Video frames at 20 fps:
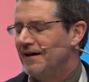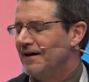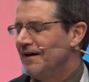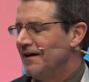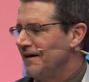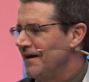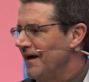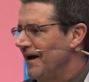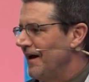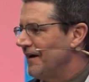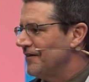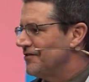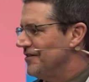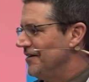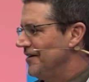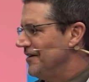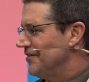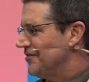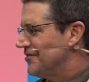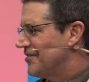Yes,
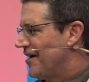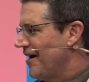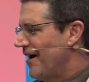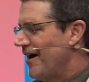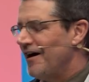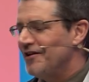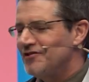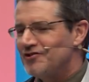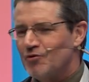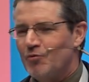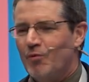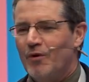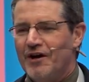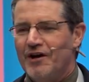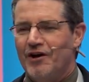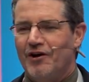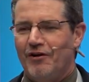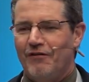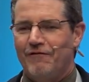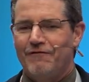it is God's
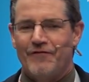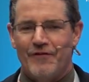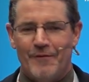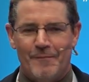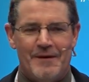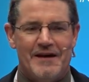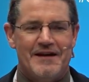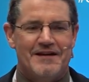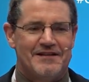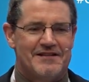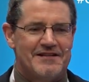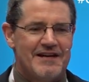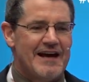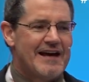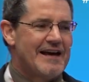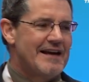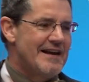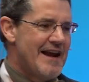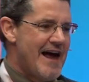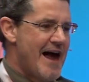will for me to take
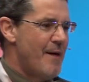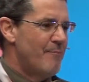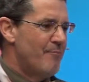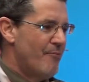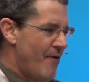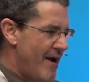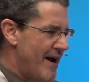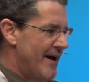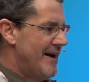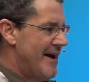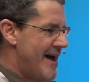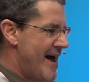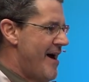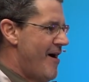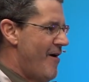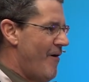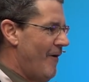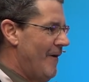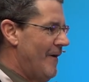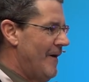a nap right
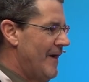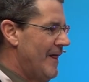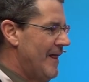now.